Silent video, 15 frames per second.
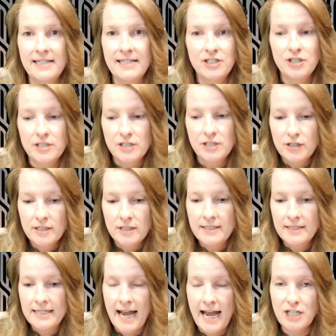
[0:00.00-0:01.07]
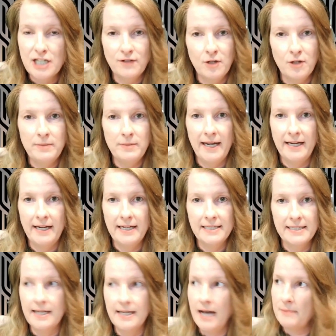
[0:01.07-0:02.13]
it's just good cash flow planning
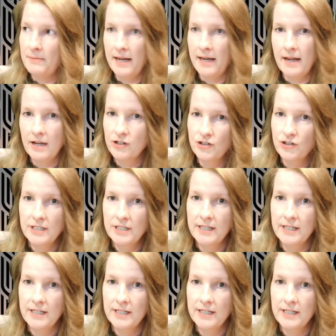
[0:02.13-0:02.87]
to not pay extra to